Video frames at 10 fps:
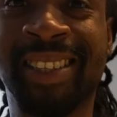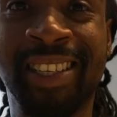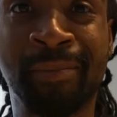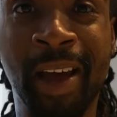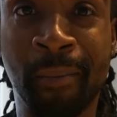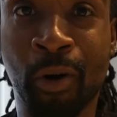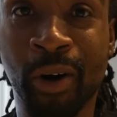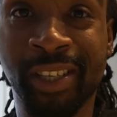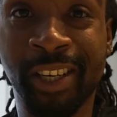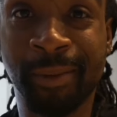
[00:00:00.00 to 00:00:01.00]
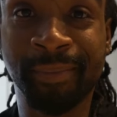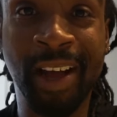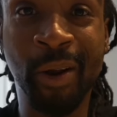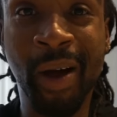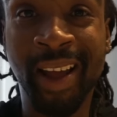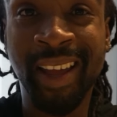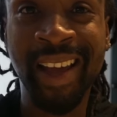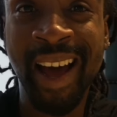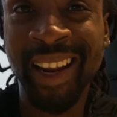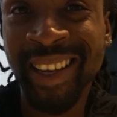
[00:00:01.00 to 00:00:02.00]
these bad boys up. I know I get
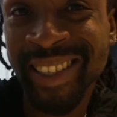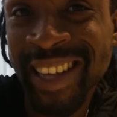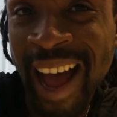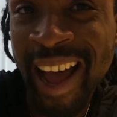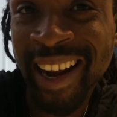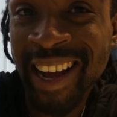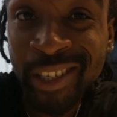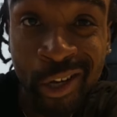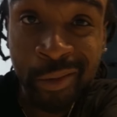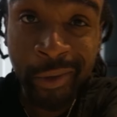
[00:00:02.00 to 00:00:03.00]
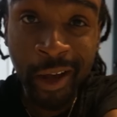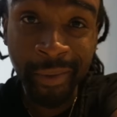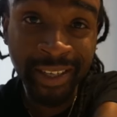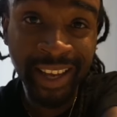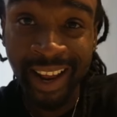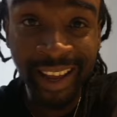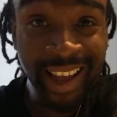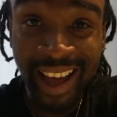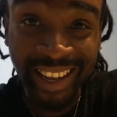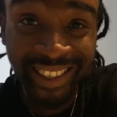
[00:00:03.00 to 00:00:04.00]
y'all anxiety. I saw some comments say I get
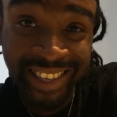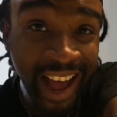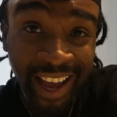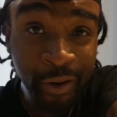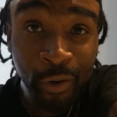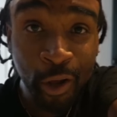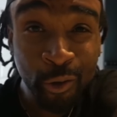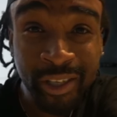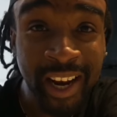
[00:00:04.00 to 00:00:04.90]
y'all anxiety when I use a